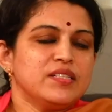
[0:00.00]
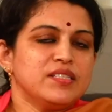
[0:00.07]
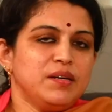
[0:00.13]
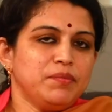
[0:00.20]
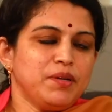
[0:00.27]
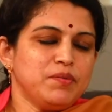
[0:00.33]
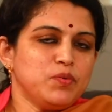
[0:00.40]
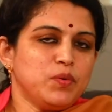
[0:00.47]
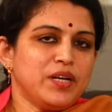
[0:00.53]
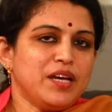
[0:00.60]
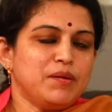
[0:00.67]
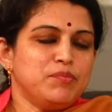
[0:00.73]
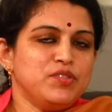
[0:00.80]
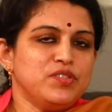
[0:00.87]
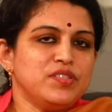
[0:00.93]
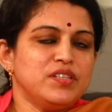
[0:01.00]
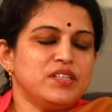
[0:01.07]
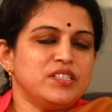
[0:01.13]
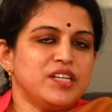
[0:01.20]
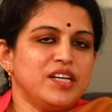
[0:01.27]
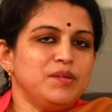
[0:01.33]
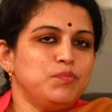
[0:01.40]
Sometimes what happens is a
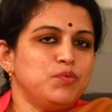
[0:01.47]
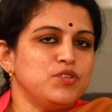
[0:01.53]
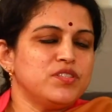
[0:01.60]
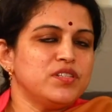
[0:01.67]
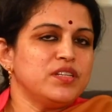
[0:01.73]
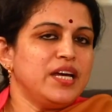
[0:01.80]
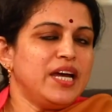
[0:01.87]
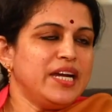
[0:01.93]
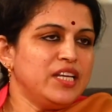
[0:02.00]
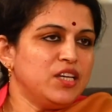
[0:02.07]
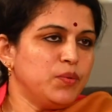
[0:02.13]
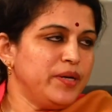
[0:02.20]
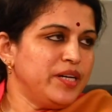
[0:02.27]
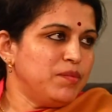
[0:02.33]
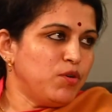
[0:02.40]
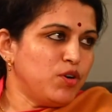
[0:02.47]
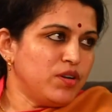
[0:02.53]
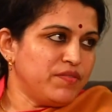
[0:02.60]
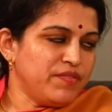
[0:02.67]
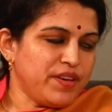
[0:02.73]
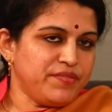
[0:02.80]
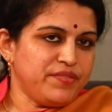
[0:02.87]
child puts an adequate amount
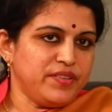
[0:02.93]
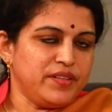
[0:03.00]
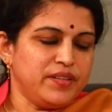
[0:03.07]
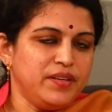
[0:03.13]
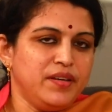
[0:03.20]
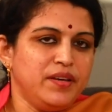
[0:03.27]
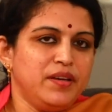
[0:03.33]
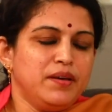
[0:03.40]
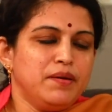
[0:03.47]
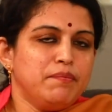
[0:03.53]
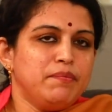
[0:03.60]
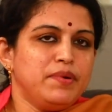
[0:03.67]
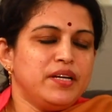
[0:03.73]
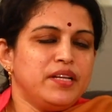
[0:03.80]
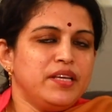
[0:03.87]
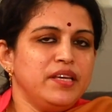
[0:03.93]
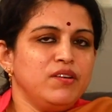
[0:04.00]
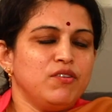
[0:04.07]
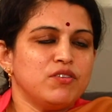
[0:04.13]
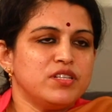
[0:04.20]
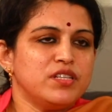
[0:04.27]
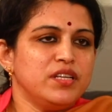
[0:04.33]
of effort, but he
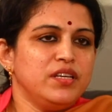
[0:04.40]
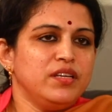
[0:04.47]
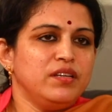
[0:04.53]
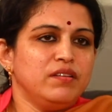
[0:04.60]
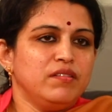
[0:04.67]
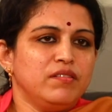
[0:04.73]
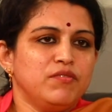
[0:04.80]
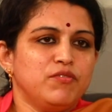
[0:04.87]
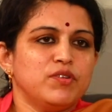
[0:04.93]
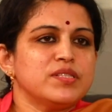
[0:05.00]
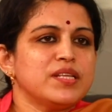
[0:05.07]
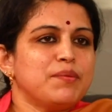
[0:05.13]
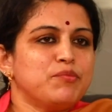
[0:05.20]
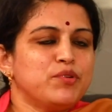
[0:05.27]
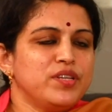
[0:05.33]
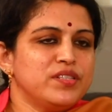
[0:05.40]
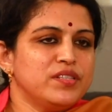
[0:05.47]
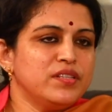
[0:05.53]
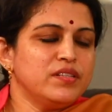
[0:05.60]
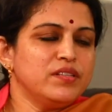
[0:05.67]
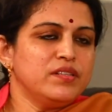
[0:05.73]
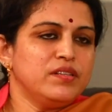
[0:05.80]
or she, for some
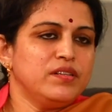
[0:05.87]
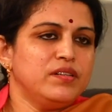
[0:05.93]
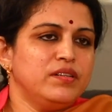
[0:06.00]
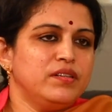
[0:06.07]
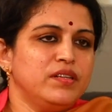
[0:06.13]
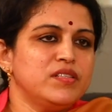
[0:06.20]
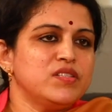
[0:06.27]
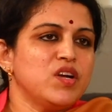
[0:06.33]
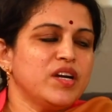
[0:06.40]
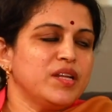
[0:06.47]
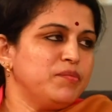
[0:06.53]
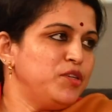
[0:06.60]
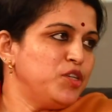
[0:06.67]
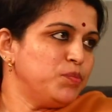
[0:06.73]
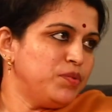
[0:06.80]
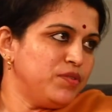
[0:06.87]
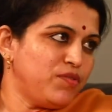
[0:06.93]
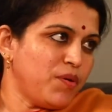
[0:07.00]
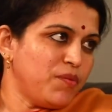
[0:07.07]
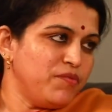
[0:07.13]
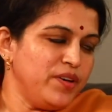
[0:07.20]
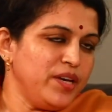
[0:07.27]
reason, is not able to
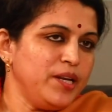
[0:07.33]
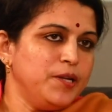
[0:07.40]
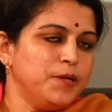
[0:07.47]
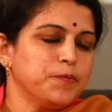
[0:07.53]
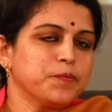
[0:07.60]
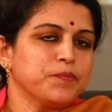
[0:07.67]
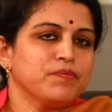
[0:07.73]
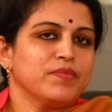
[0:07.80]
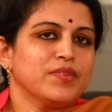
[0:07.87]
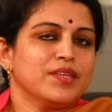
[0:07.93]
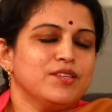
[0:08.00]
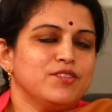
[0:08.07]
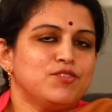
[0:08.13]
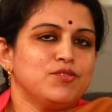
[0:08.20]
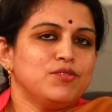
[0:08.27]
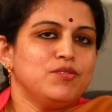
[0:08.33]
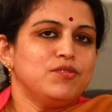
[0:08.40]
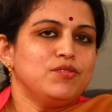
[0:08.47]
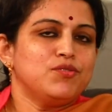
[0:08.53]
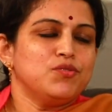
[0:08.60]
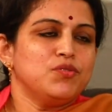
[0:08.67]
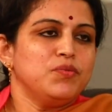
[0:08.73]
perform well.
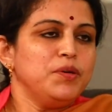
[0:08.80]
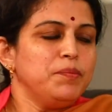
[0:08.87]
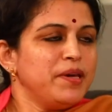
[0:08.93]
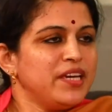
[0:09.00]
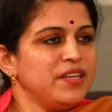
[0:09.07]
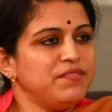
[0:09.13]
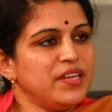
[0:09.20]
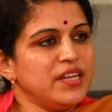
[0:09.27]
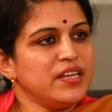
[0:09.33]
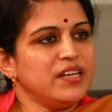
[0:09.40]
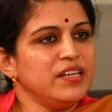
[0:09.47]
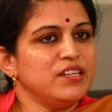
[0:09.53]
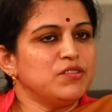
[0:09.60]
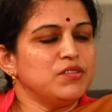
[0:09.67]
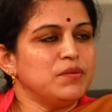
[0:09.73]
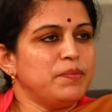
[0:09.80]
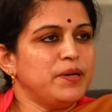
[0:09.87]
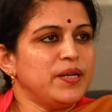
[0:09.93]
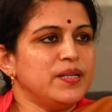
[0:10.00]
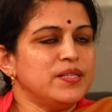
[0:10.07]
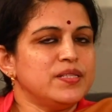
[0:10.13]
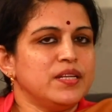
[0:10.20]
So we make it very clear to the
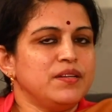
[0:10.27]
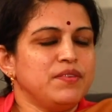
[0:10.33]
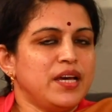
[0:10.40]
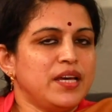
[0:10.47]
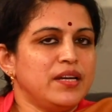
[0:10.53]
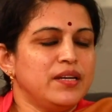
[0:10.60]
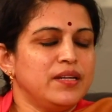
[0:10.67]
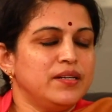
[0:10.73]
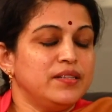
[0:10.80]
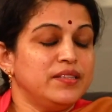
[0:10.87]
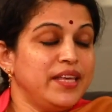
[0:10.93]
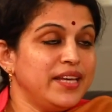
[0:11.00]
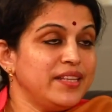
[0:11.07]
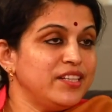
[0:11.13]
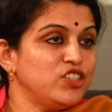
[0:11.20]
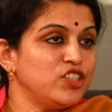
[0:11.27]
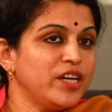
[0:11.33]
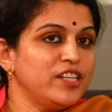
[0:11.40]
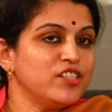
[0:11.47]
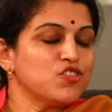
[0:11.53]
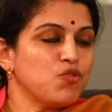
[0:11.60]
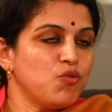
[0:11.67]
parents, and there the
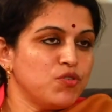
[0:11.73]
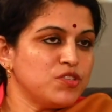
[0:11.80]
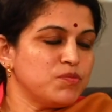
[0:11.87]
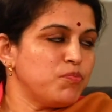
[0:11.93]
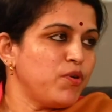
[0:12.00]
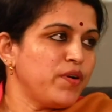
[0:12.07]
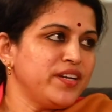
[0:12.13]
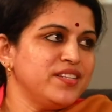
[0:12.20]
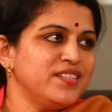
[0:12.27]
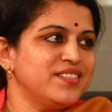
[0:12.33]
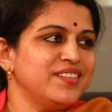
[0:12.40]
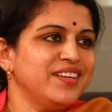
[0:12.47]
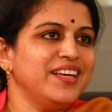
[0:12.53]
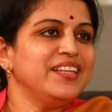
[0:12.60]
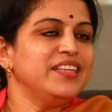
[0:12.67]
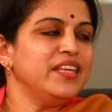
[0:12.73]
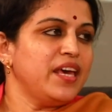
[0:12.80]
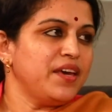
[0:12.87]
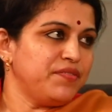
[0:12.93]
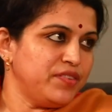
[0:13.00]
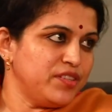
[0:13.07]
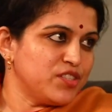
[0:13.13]
child scores points in the
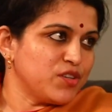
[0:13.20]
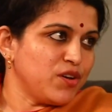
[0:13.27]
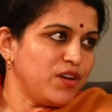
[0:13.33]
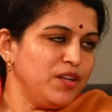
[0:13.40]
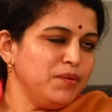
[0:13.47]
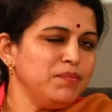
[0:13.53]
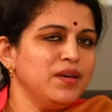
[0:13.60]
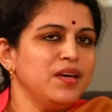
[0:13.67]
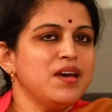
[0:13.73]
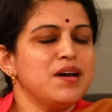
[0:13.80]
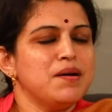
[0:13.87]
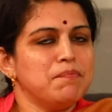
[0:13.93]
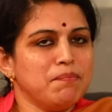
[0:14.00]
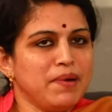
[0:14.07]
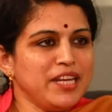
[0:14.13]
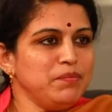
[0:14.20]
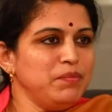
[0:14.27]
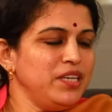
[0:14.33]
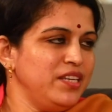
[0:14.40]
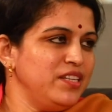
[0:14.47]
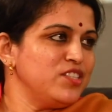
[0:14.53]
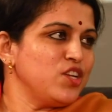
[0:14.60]
efforts column. Might
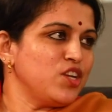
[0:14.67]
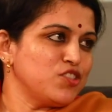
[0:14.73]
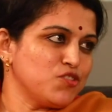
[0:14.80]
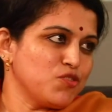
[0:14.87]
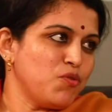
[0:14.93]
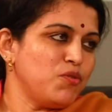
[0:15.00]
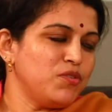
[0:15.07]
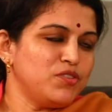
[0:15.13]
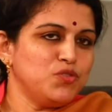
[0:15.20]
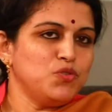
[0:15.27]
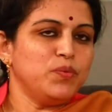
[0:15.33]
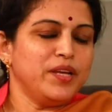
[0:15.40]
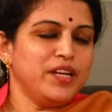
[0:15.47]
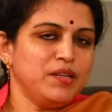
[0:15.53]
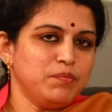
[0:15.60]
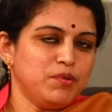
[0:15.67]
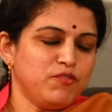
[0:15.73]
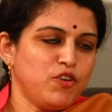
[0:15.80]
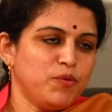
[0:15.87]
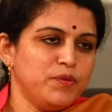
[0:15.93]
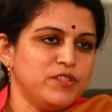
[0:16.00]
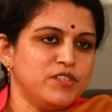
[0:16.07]
be he's not scored too well in
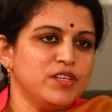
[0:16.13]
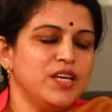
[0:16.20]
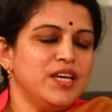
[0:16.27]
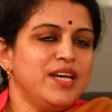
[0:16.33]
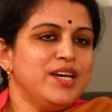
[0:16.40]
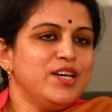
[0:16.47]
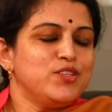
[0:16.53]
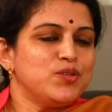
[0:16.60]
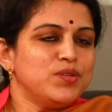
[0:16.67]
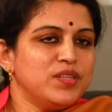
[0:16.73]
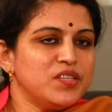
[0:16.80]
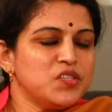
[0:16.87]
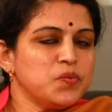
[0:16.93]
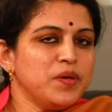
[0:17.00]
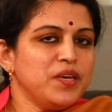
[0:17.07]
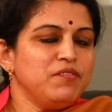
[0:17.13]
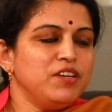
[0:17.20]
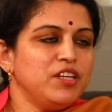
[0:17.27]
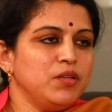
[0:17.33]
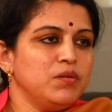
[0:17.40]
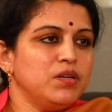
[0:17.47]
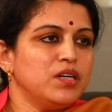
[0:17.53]
performance. So this way,
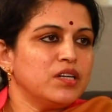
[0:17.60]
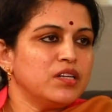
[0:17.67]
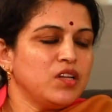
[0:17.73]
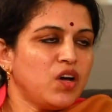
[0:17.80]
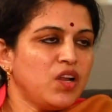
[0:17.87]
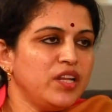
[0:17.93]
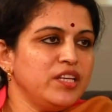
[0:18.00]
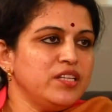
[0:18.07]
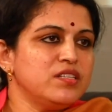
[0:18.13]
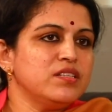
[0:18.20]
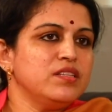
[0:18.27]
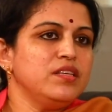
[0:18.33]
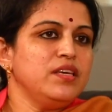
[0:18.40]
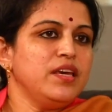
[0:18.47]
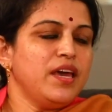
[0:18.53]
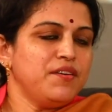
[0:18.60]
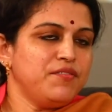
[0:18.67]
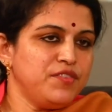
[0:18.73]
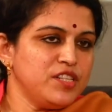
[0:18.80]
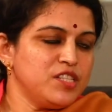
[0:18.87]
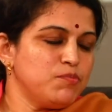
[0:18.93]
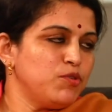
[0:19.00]
when you acknowledge the
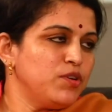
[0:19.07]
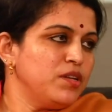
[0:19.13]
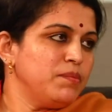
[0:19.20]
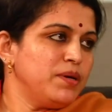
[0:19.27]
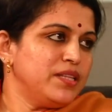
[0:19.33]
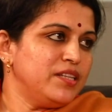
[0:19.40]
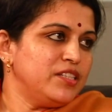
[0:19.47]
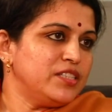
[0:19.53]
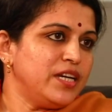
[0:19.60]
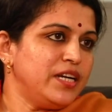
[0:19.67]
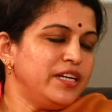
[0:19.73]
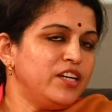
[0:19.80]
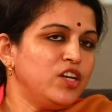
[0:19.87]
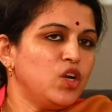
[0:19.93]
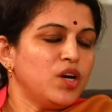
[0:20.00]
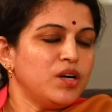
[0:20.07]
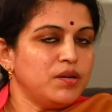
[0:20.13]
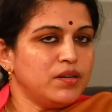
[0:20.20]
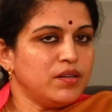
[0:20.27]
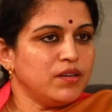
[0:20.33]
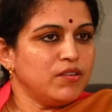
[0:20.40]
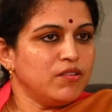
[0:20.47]
efforts put in by the child and not
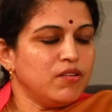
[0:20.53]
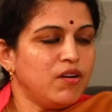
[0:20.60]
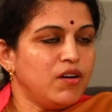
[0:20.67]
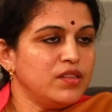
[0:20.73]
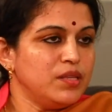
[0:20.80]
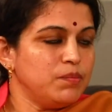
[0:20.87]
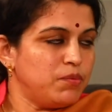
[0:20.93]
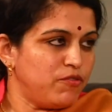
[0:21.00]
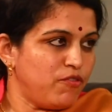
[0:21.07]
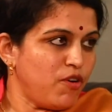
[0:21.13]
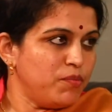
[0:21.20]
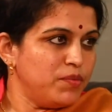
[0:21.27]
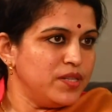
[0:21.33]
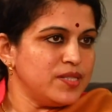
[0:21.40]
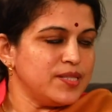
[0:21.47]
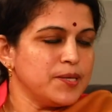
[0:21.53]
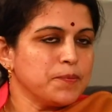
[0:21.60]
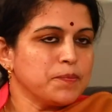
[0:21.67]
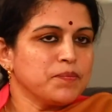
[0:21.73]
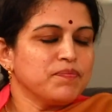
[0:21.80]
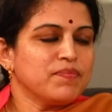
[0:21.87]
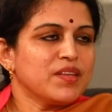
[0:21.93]
on the performance,
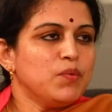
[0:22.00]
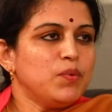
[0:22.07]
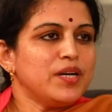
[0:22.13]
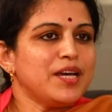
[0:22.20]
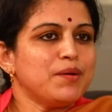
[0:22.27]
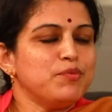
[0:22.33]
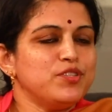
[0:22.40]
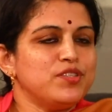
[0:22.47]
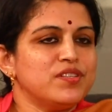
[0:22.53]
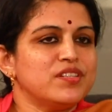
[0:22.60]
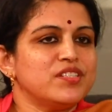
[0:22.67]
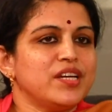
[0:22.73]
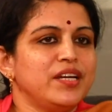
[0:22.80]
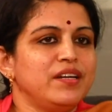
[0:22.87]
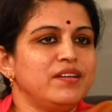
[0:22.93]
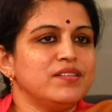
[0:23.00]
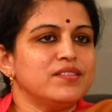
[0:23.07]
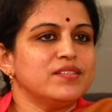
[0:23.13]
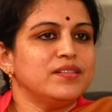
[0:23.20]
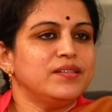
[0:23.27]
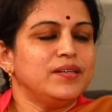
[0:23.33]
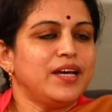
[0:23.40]
what happens is the child
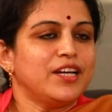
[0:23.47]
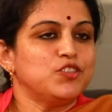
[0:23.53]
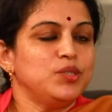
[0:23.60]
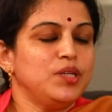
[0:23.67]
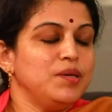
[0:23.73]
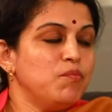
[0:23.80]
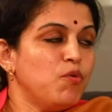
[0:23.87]
is actually